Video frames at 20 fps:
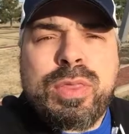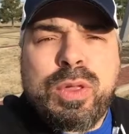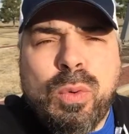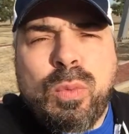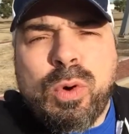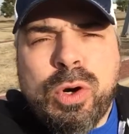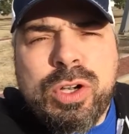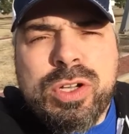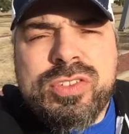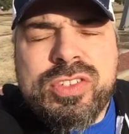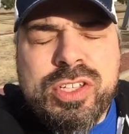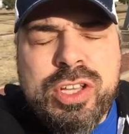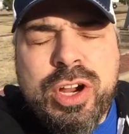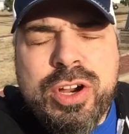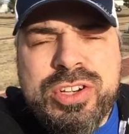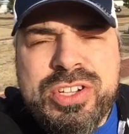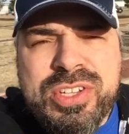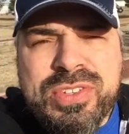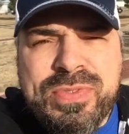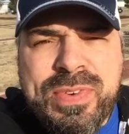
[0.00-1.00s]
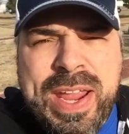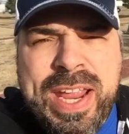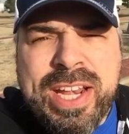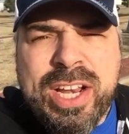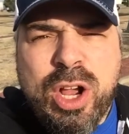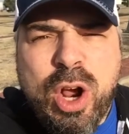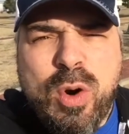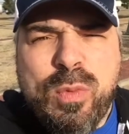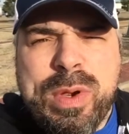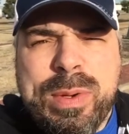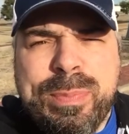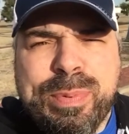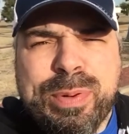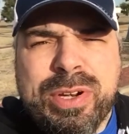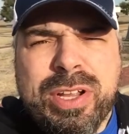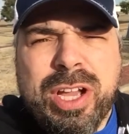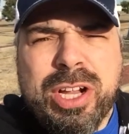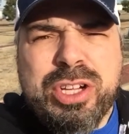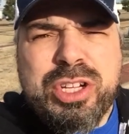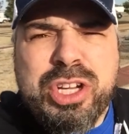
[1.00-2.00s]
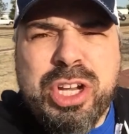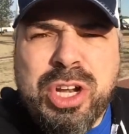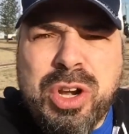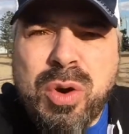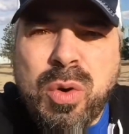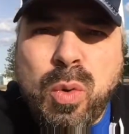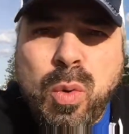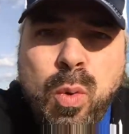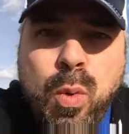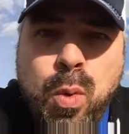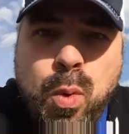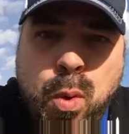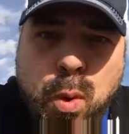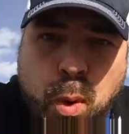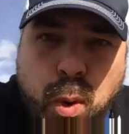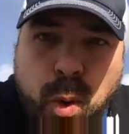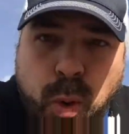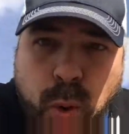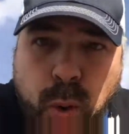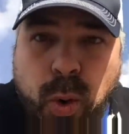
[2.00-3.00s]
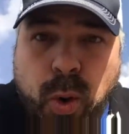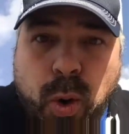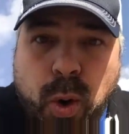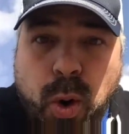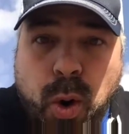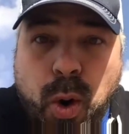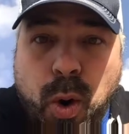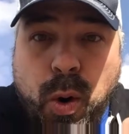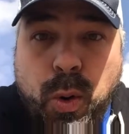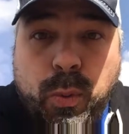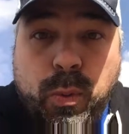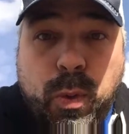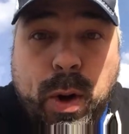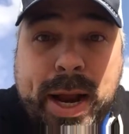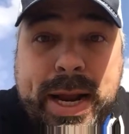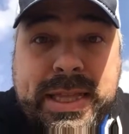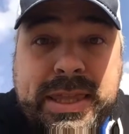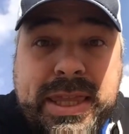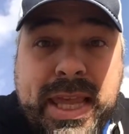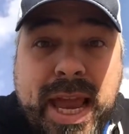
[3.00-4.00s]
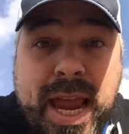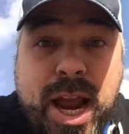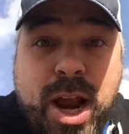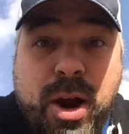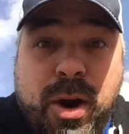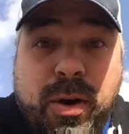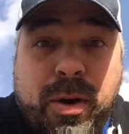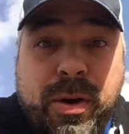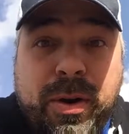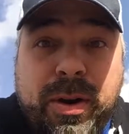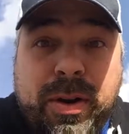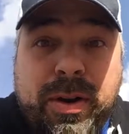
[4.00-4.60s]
The world's largest Van Gogh reproduction. Right there.